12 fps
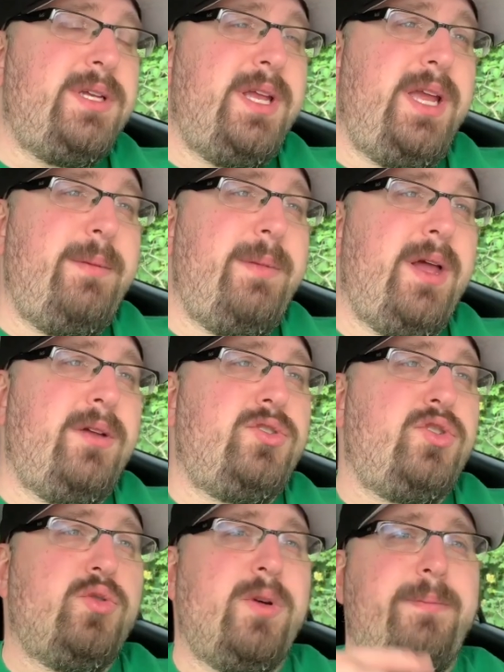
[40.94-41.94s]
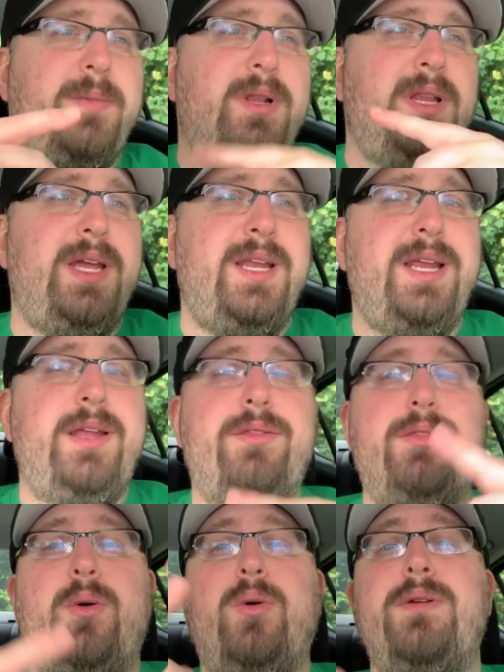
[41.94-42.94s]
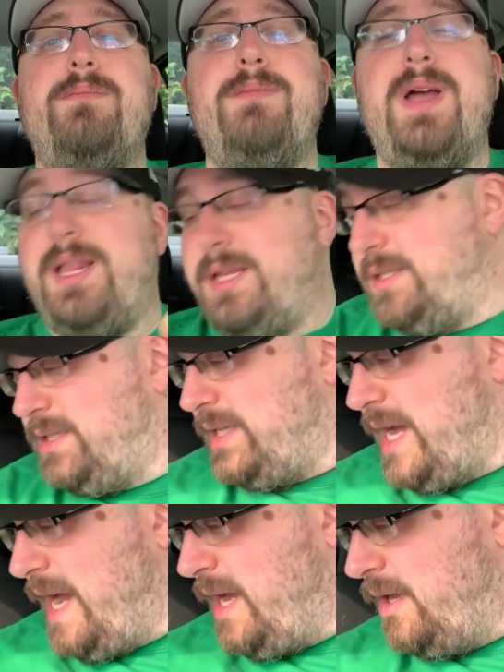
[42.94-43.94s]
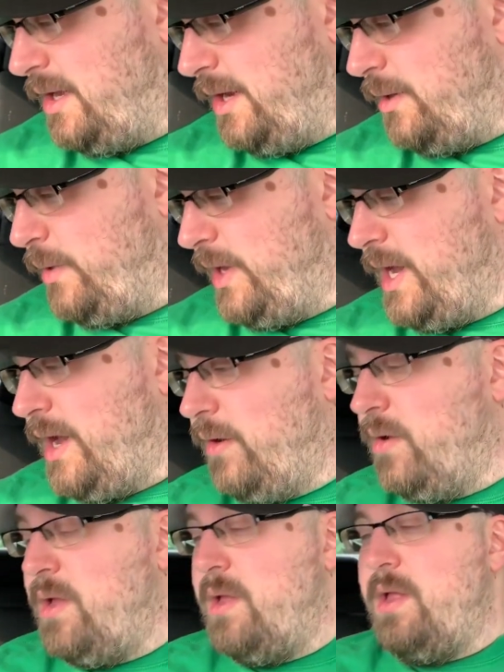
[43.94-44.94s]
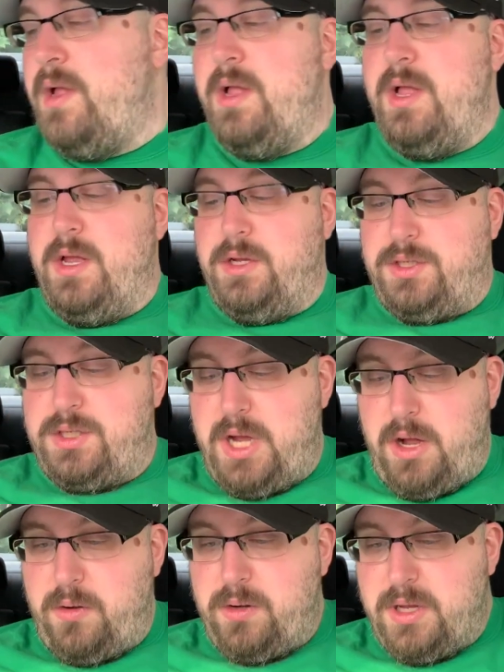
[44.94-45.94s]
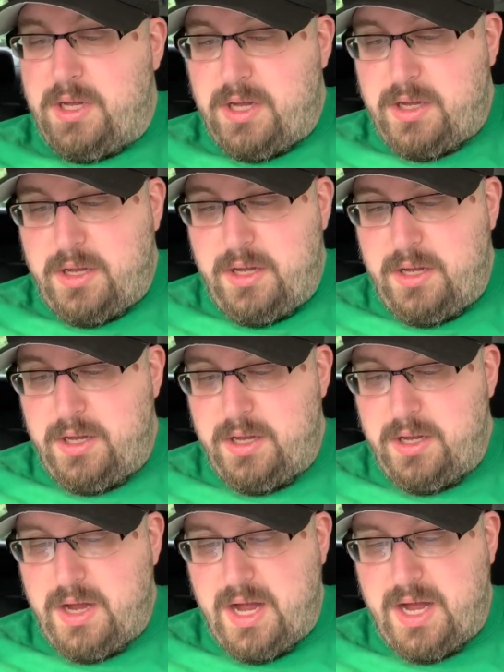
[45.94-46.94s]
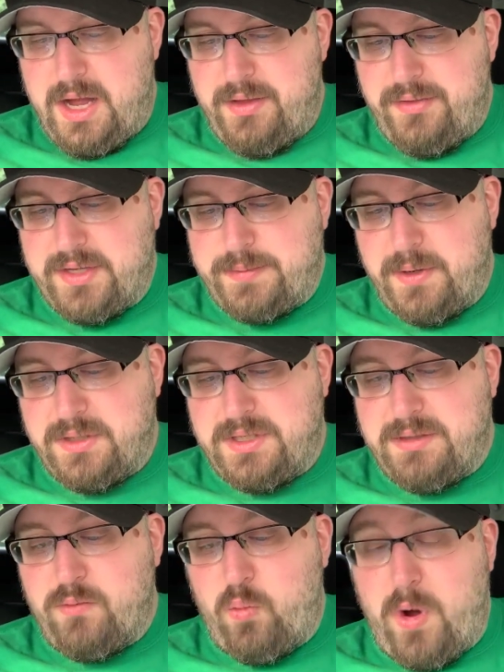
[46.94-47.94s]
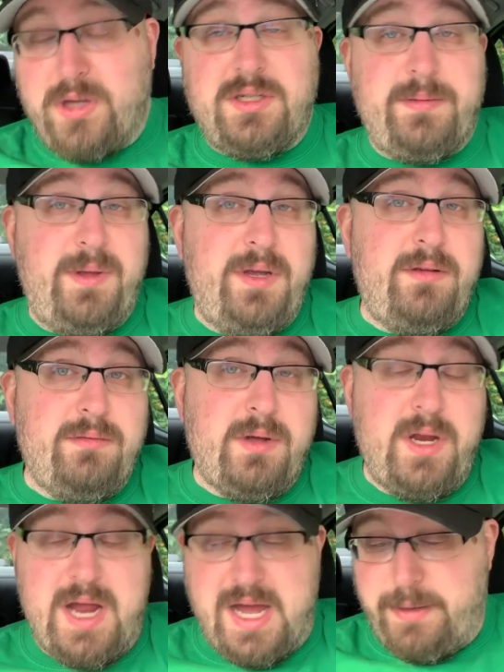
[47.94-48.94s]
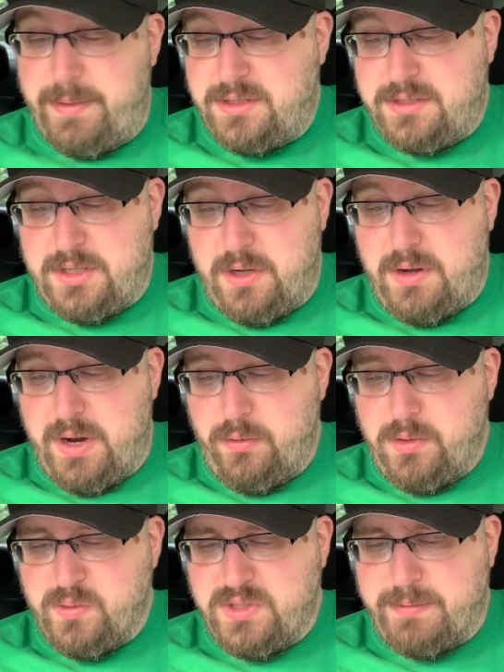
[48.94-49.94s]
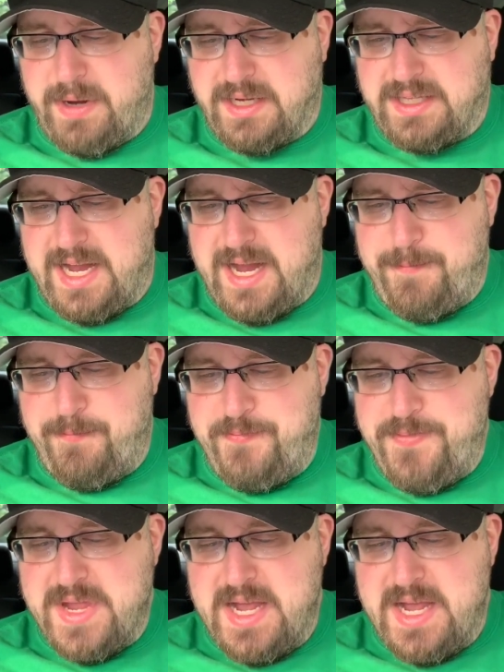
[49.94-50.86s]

into the email, Triple Lindy, Thornton Mellon style, and here we go. So uh, this person wants to be anonymous, so I will respect that.